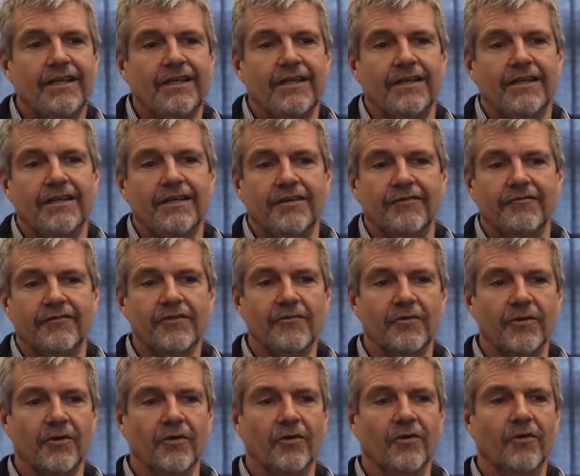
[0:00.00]
I think
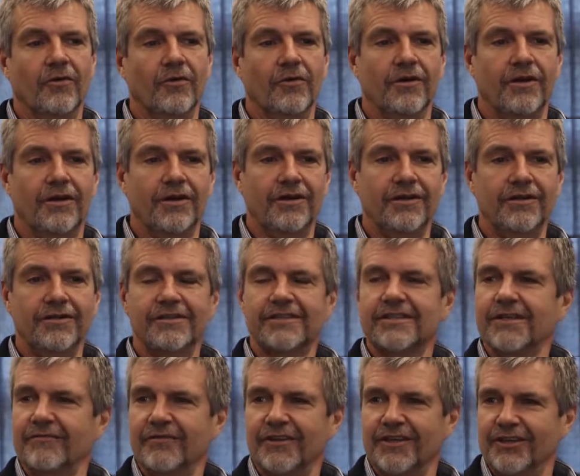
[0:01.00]
we all learned
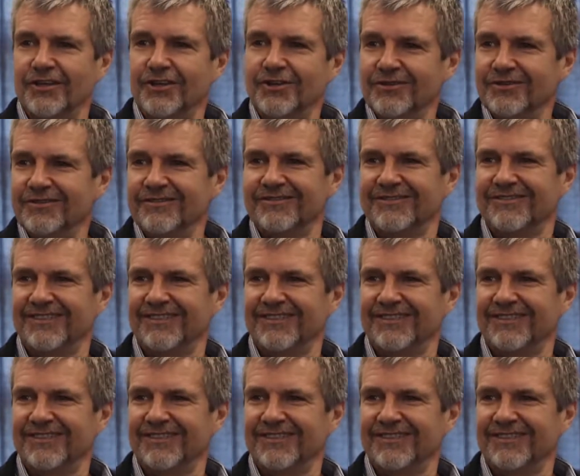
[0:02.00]
something new